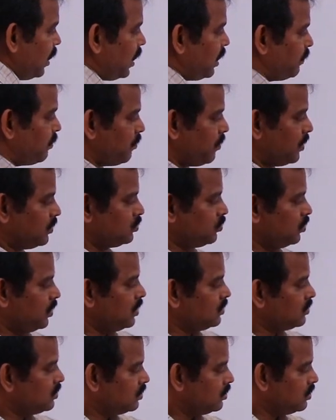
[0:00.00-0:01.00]
Remember
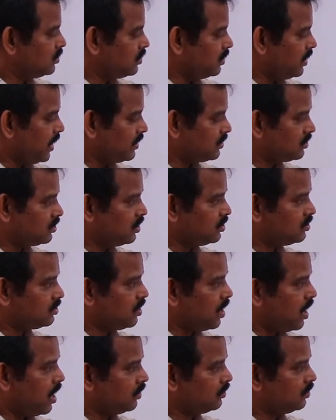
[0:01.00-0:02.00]
students, this X
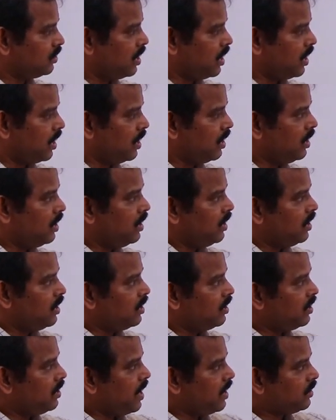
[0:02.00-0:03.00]
is not
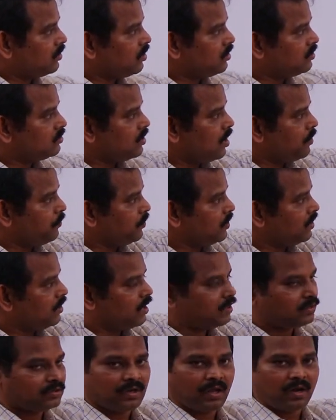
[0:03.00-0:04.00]
the reactance of
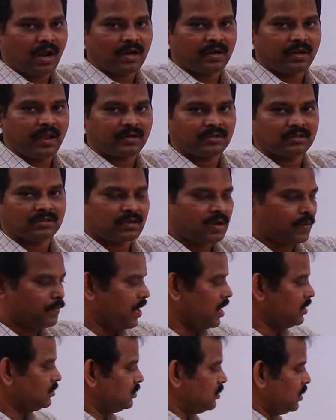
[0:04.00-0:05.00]
inductor or reactance of
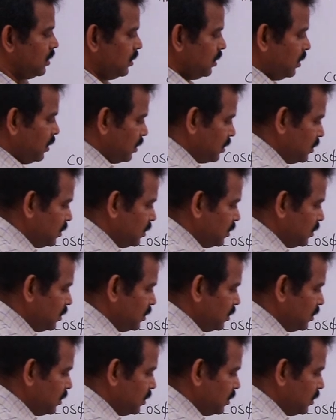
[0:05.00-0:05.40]
capacitor.